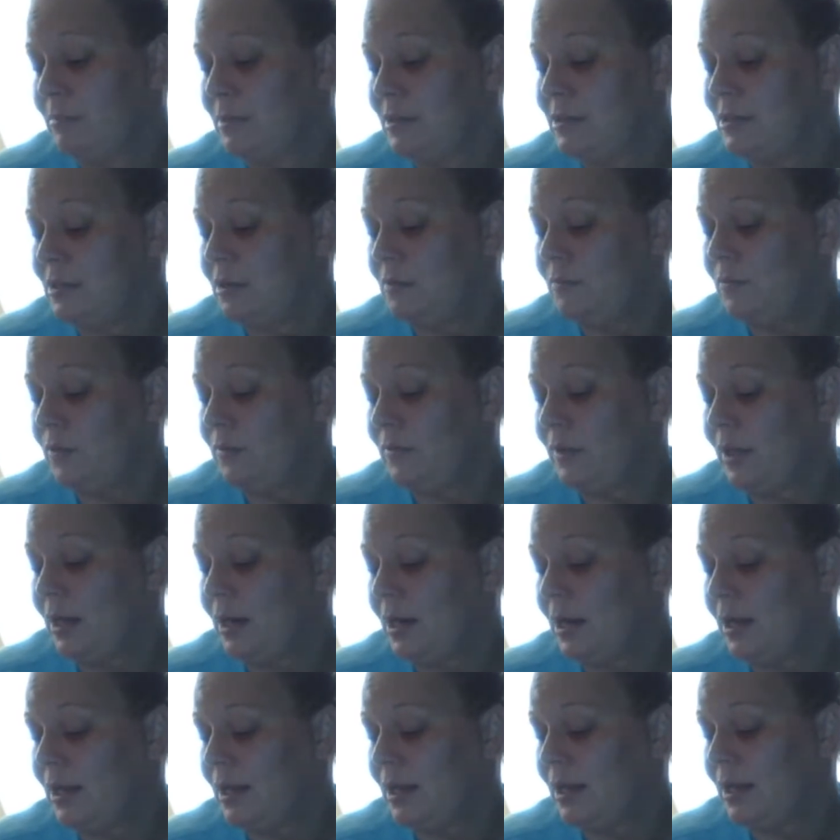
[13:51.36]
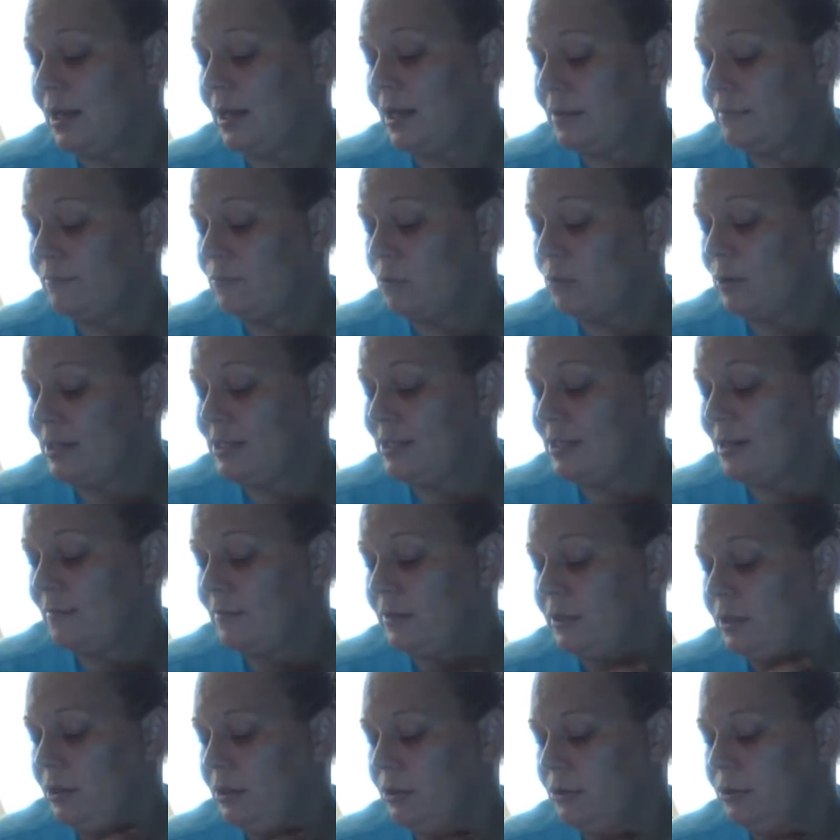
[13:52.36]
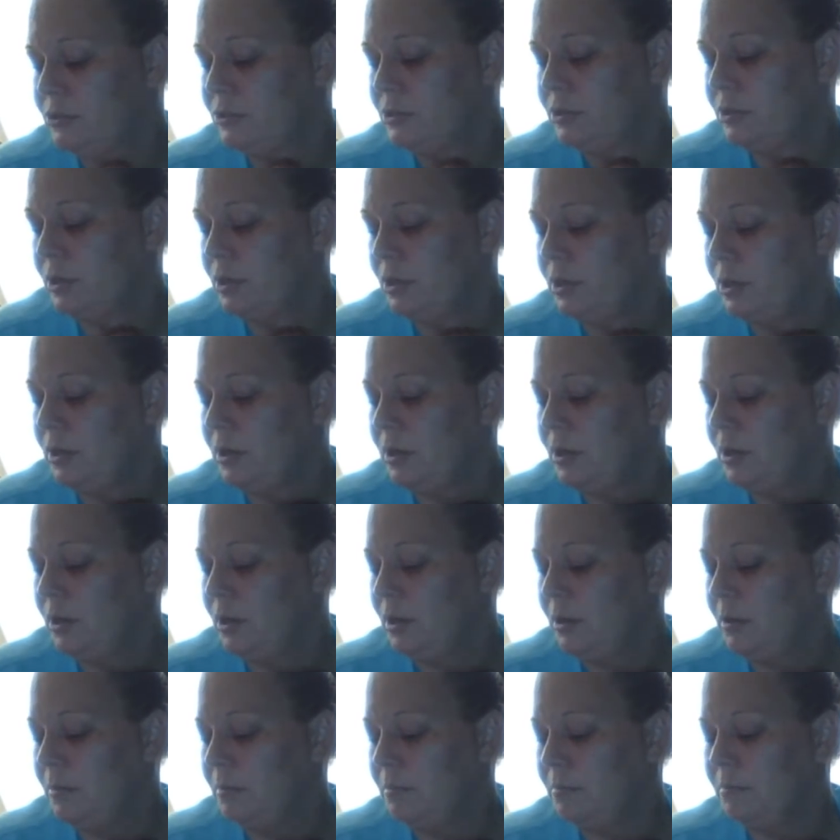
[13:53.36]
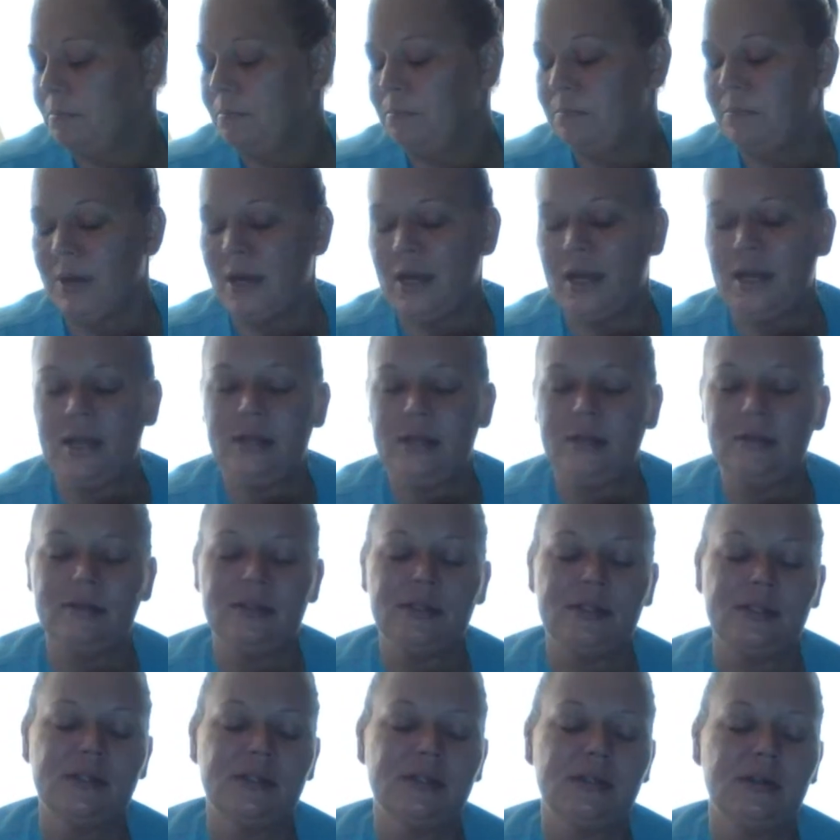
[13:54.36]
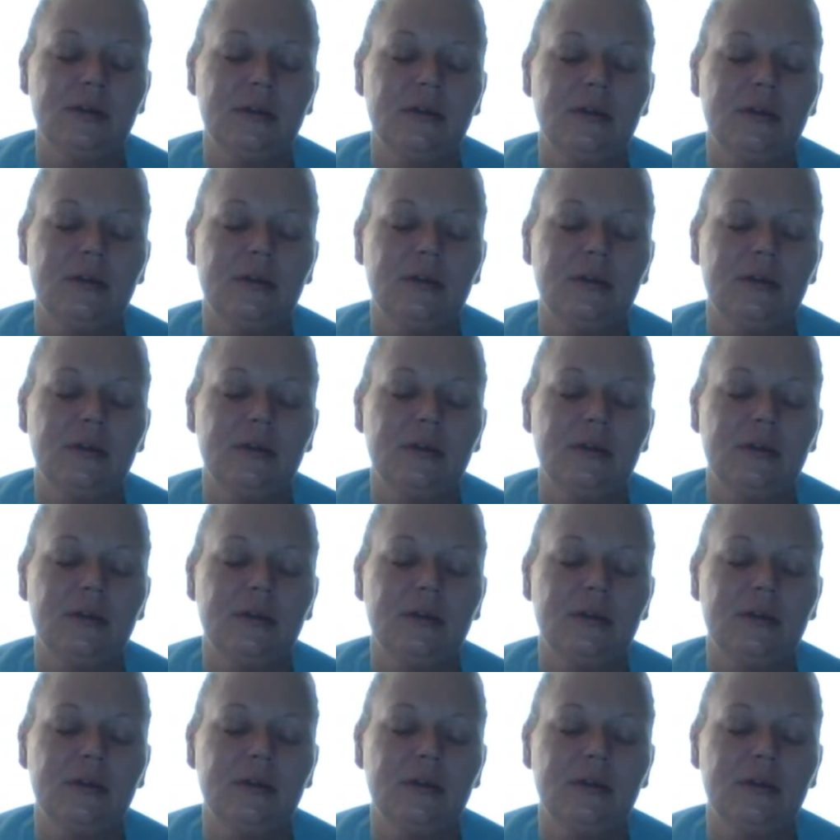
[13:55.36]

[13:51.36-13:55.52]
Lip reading: myself on that. I kept saying 47 years, but